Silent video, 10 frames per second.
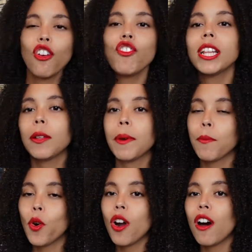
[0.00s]
read a little bit
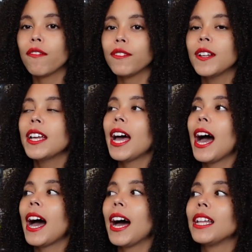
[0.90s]
more of
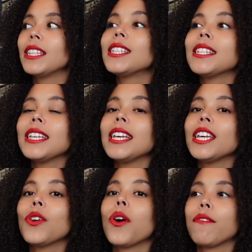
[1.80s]
and see,
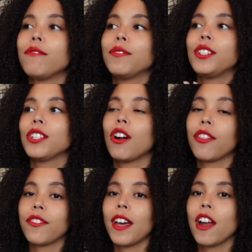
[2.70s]
you know, if she's an
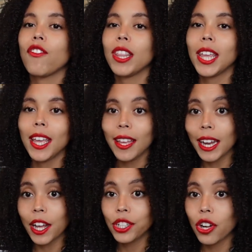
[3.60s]
author that I really
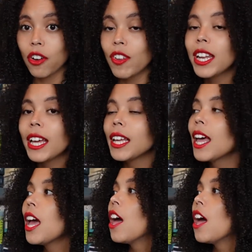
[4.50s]
kind of enjoy reading.